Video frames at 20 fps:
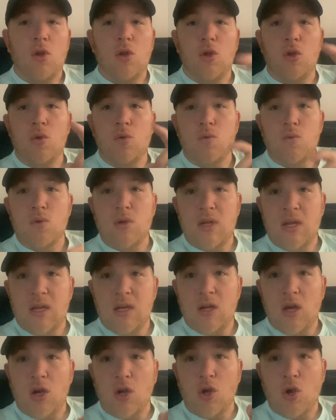you
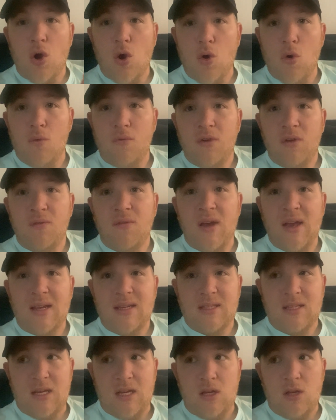need a COVID
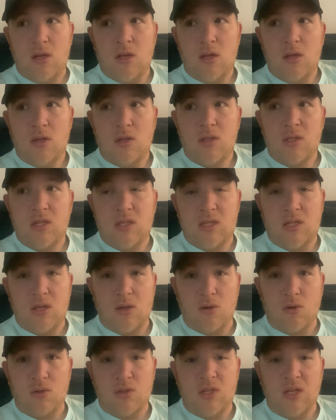vaccine
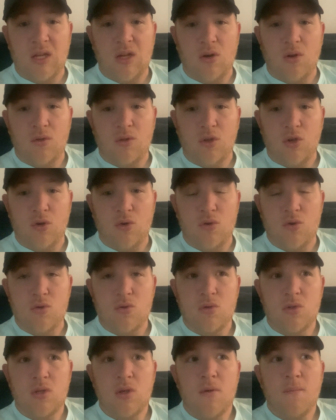still to get on the
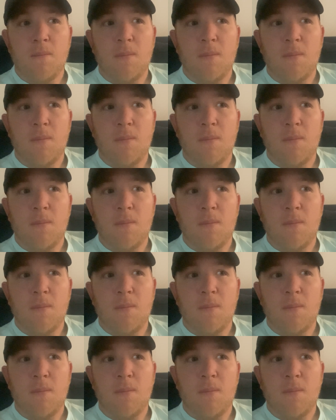cruise,